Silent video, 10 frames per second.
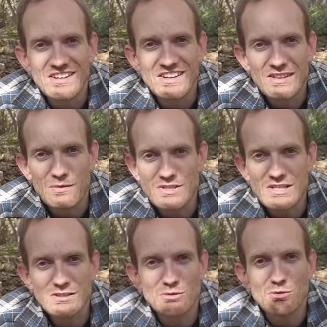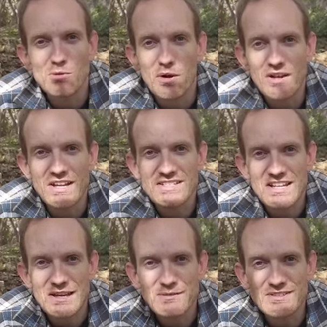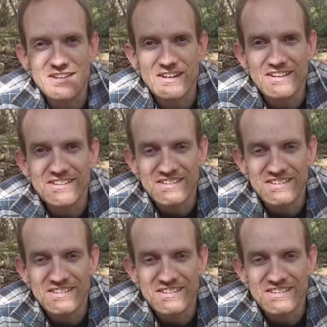There were just two walnuts left there.